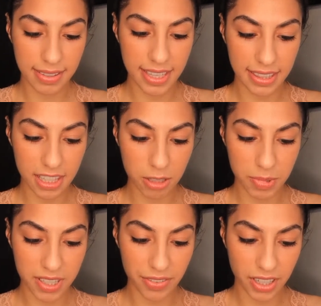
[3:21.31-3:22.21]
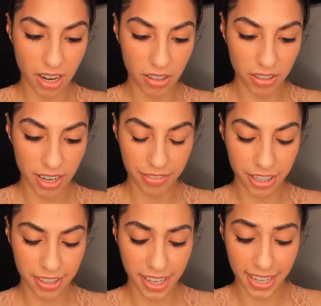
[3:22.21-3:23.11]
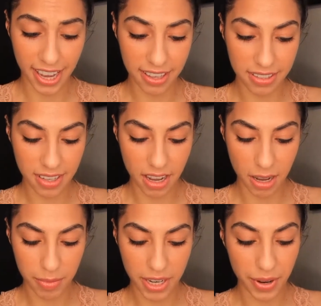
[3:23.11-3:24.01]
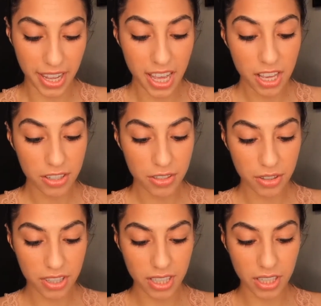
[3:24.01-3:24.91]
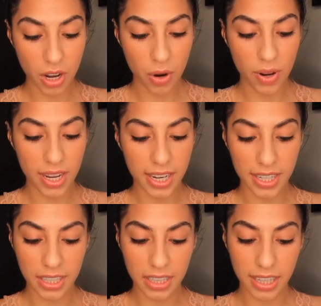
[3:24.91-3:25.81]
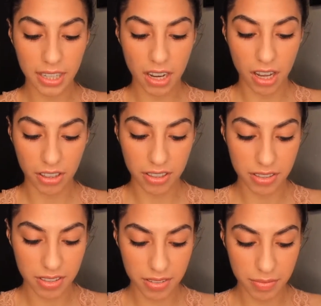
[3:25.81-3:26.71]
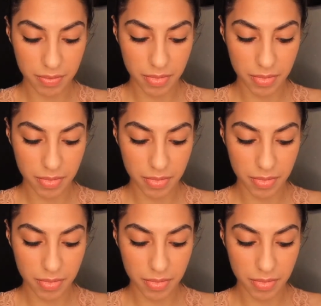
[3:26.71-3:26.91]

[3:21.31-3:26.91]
get the specific color and everything, I guess. Anyway, so just going to go and click colors.